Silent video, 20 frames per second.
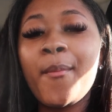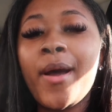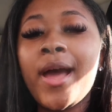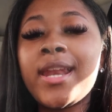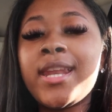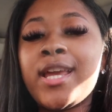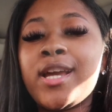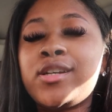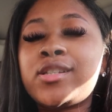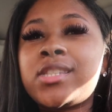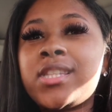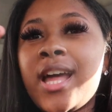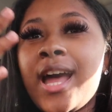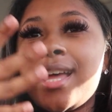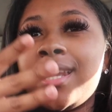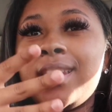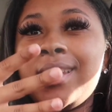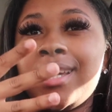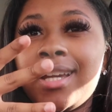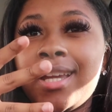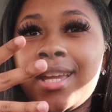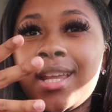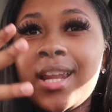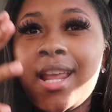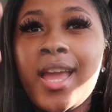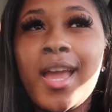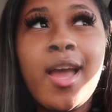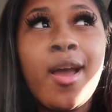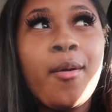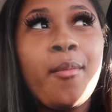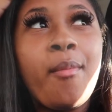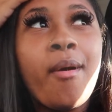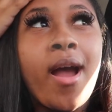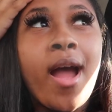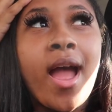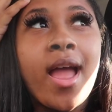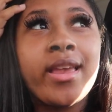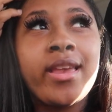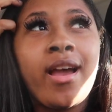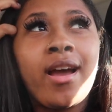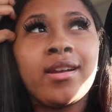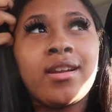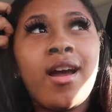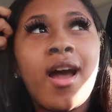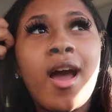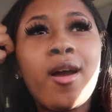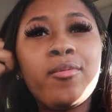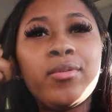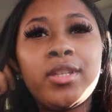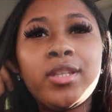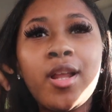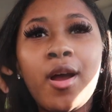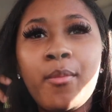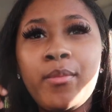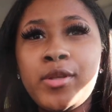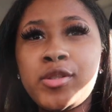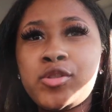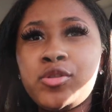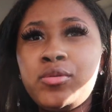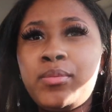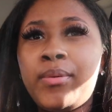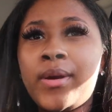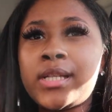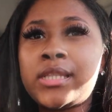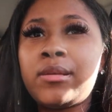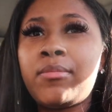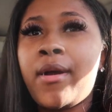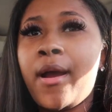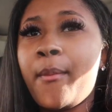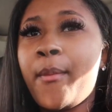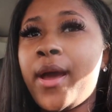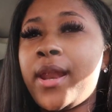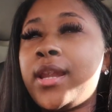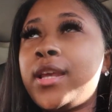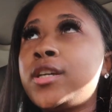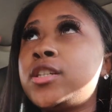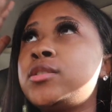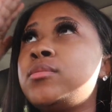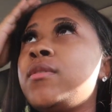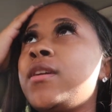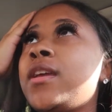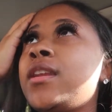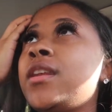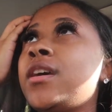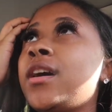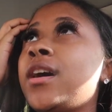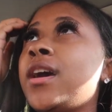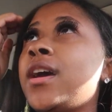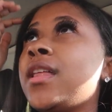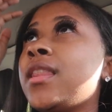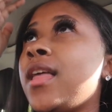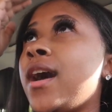My nails not done, but y'all know I really don't be too pressed about my nails being done.